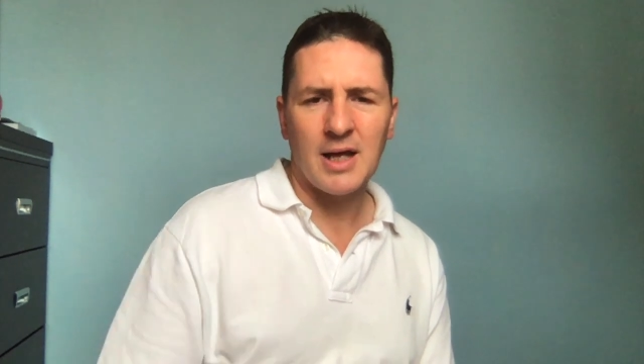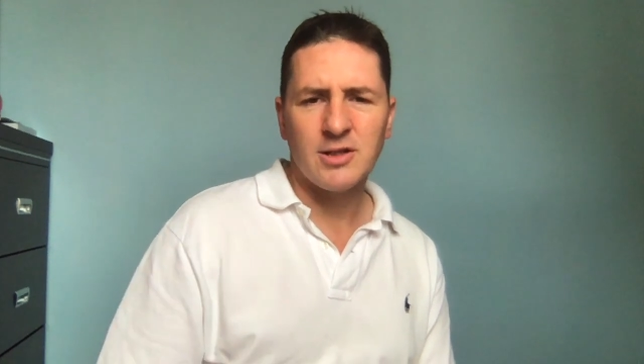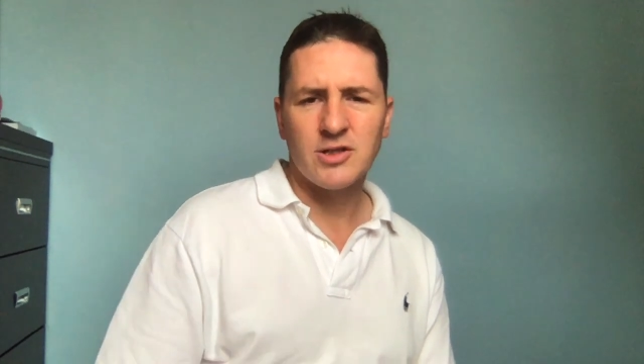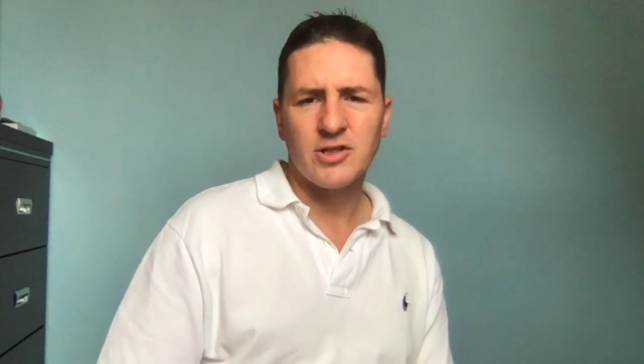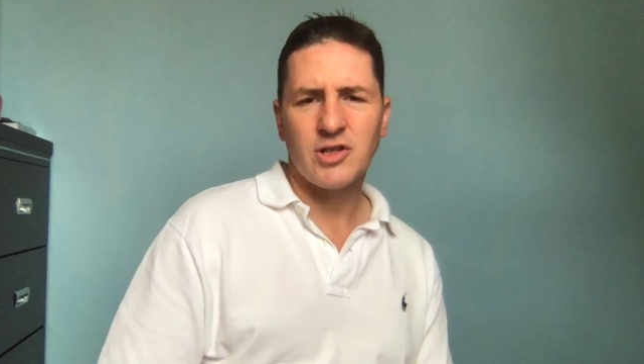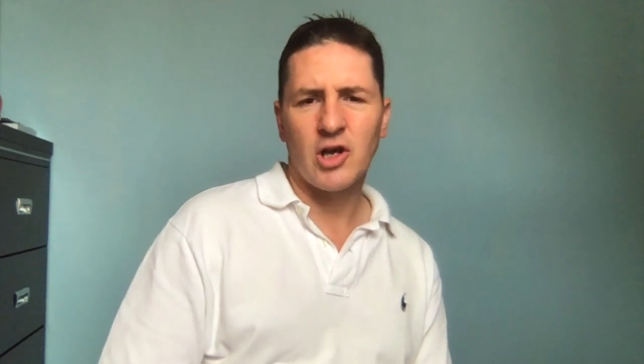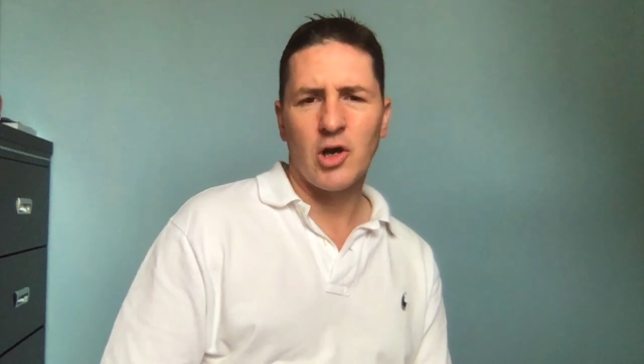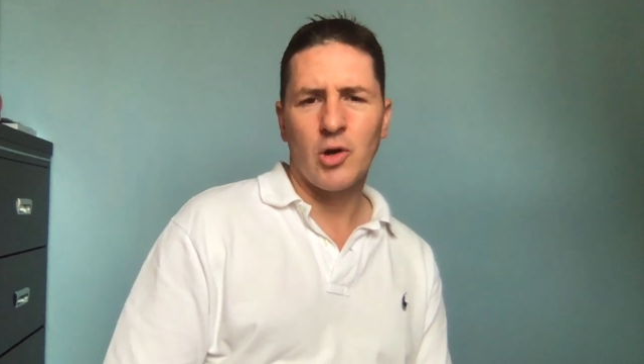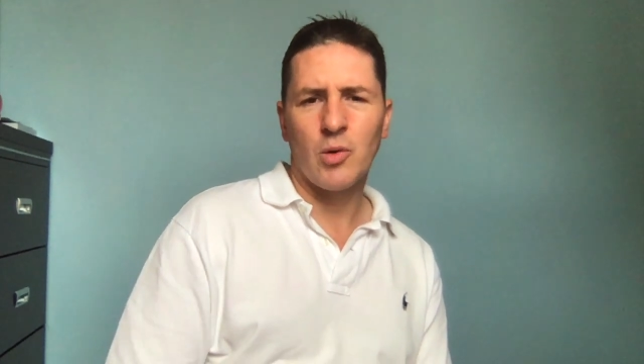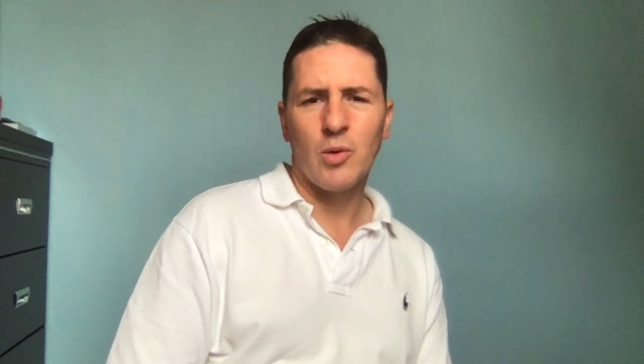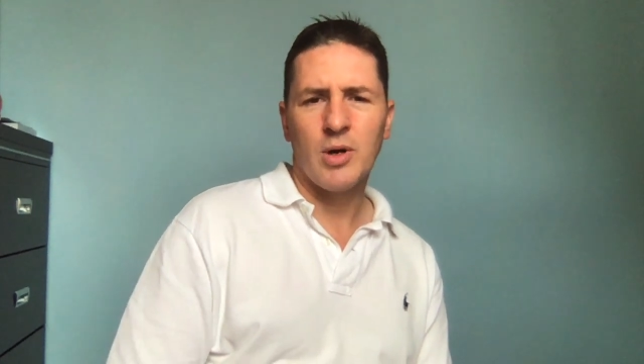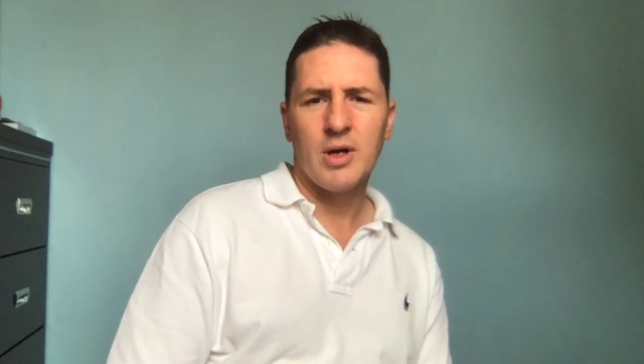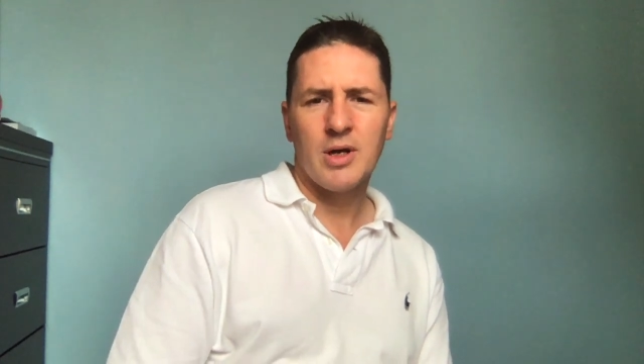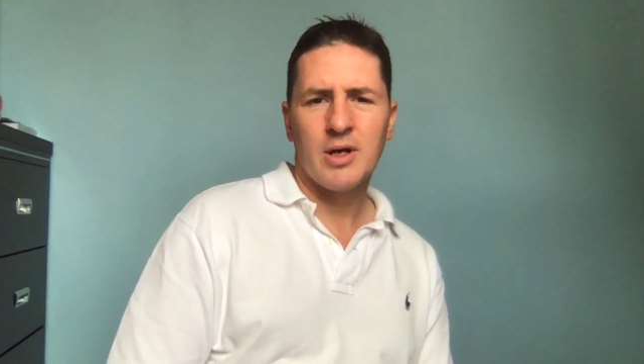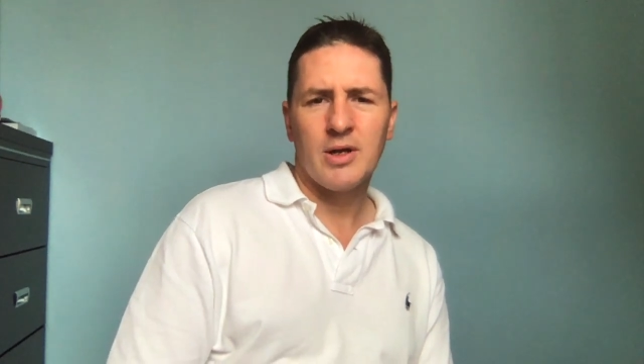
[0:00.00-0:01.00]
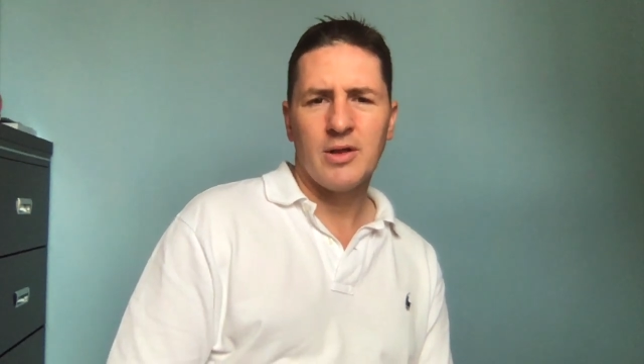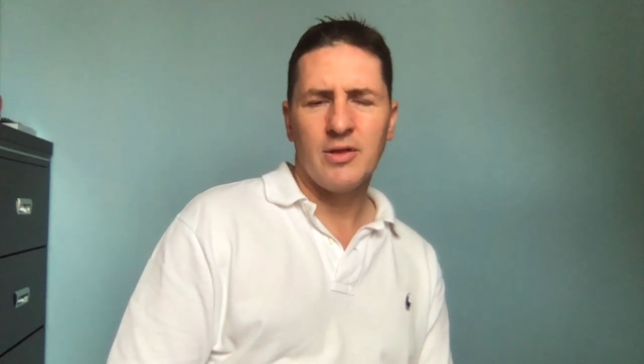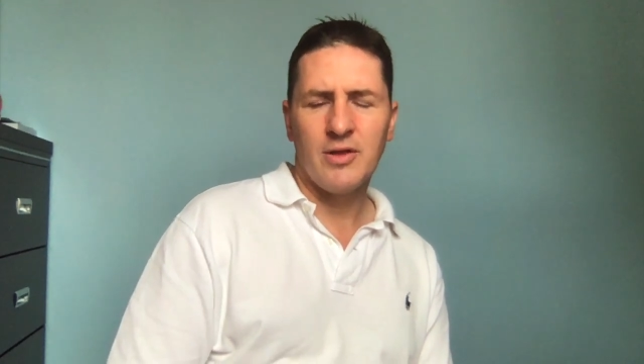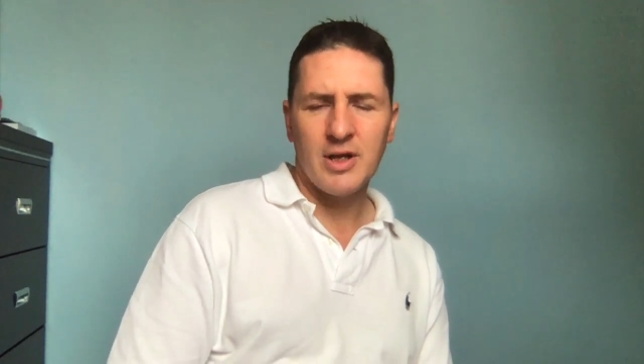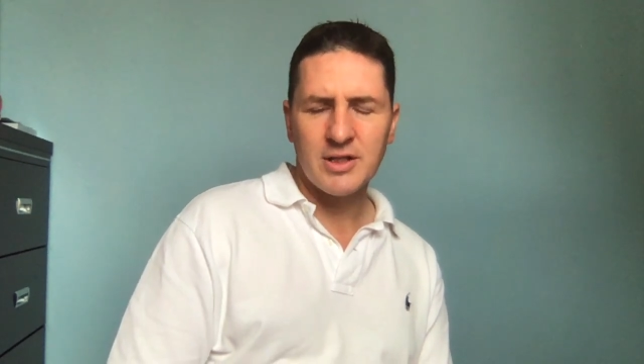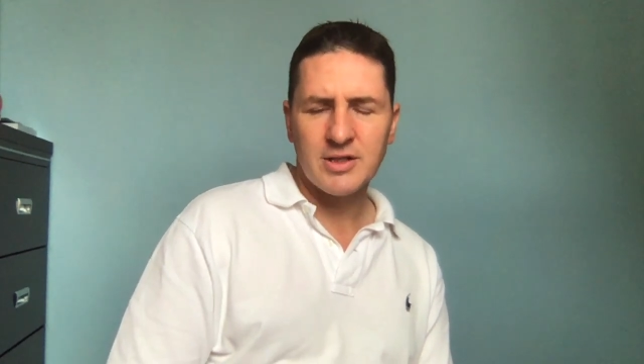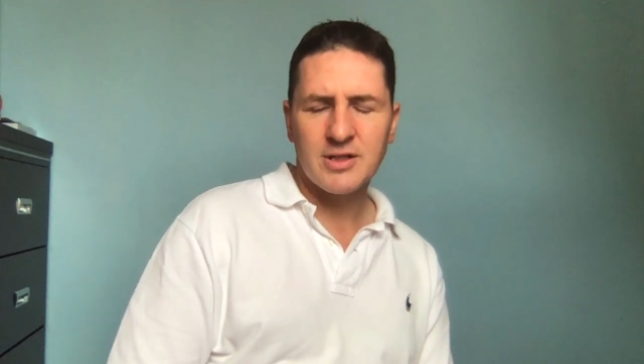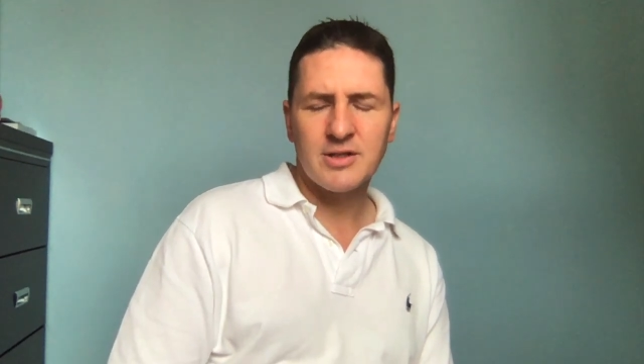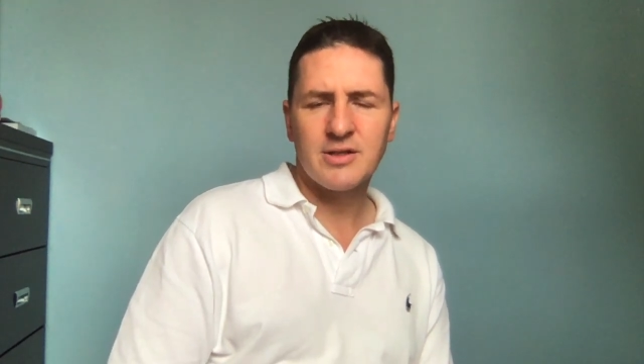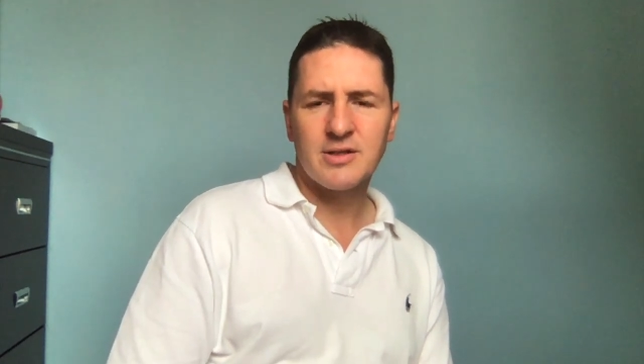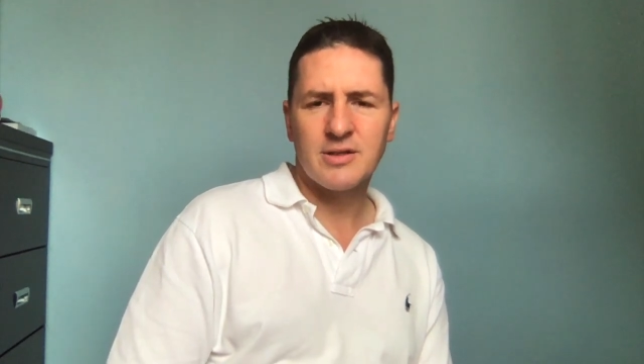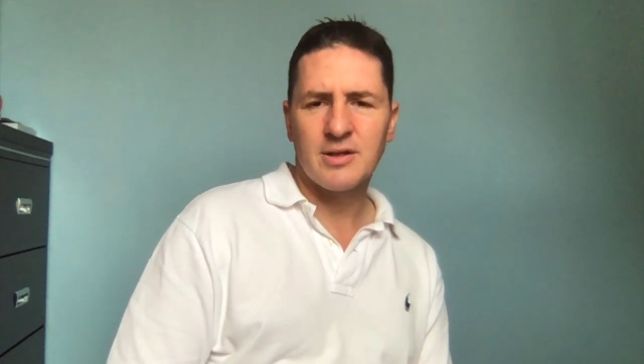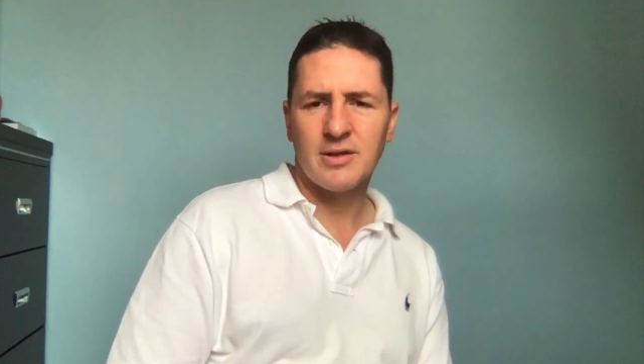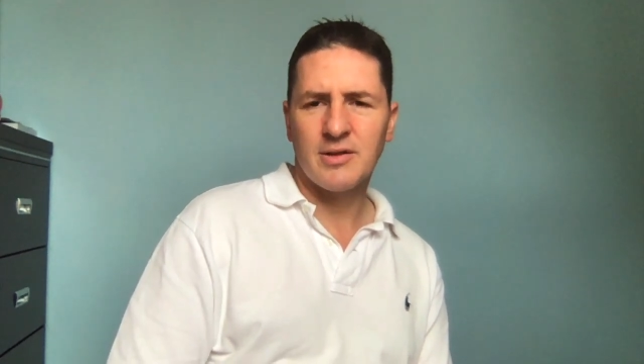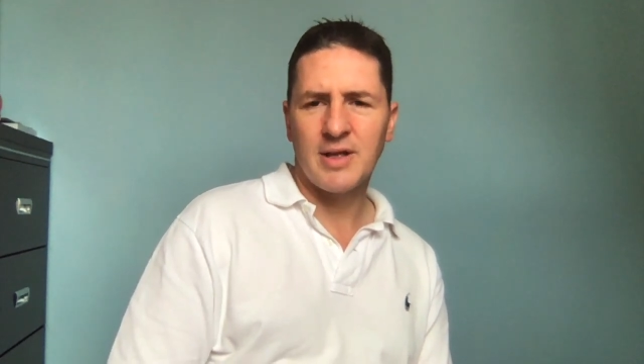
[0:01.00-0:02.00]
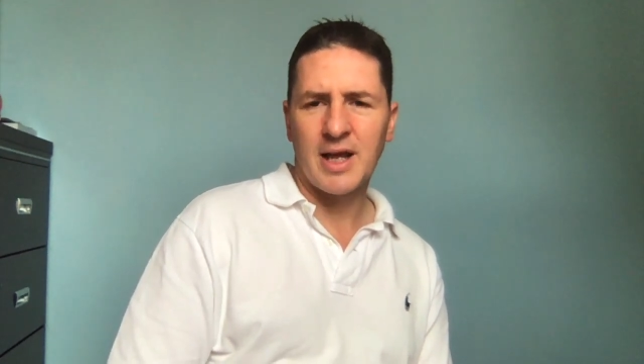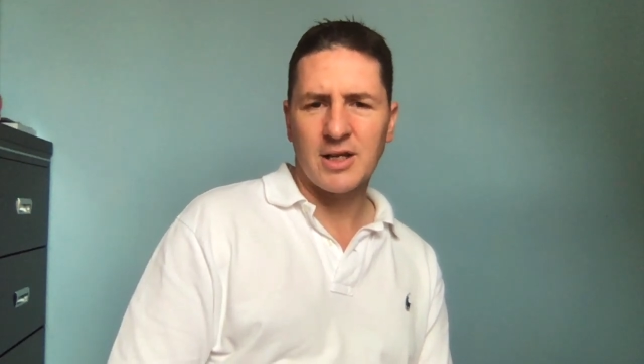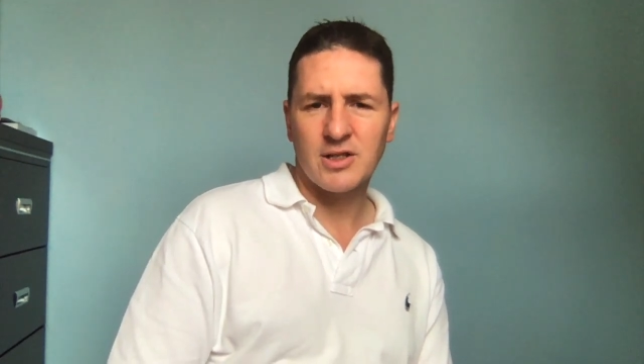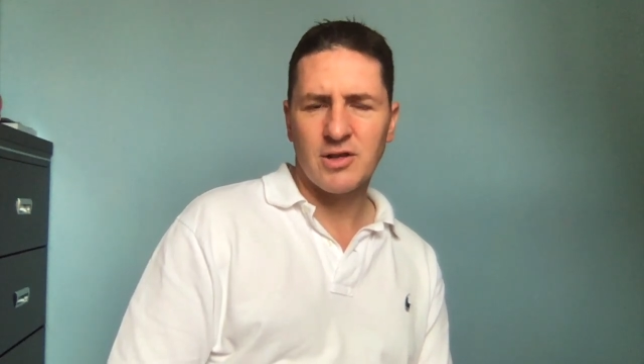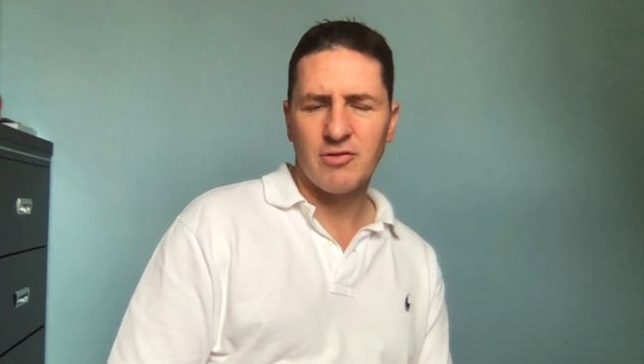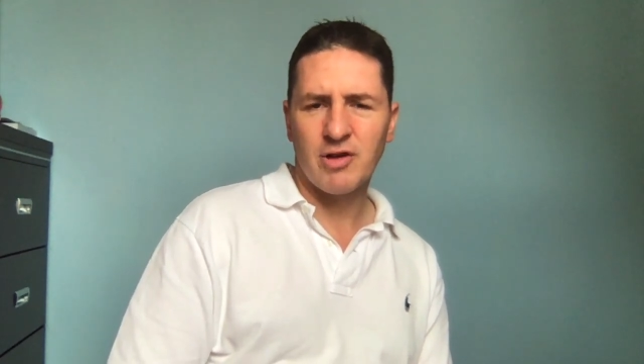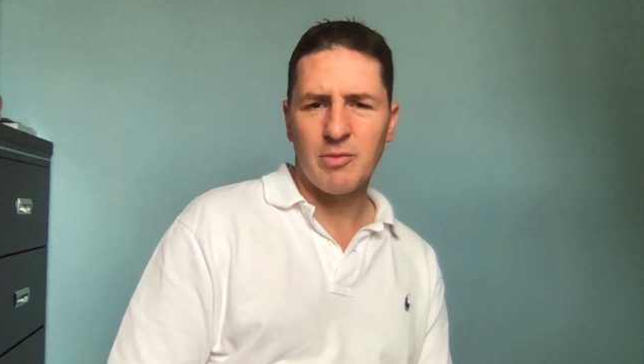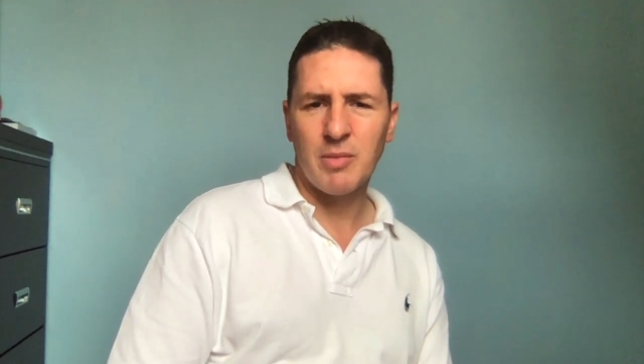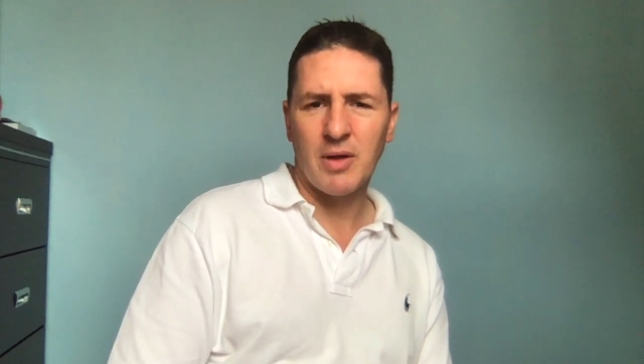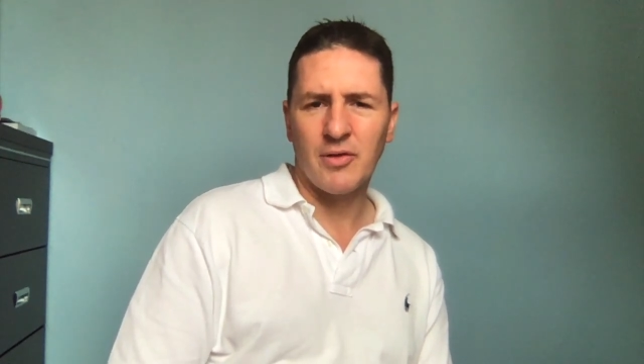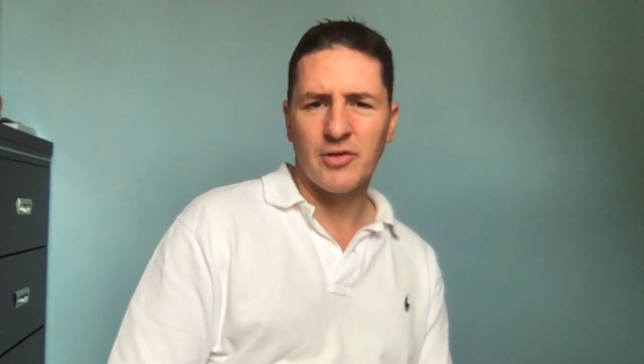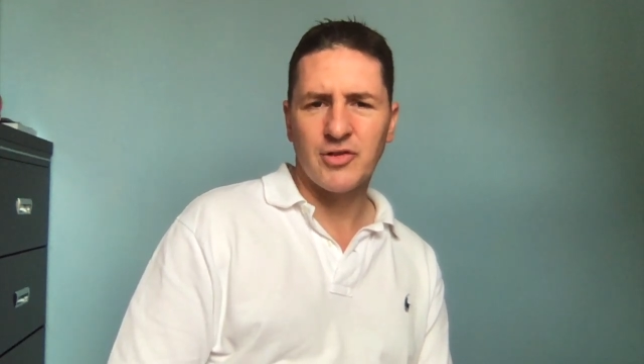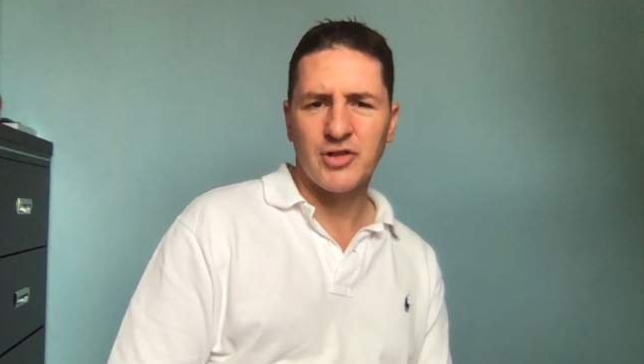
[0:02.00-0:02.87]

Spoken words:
so this next 3 months,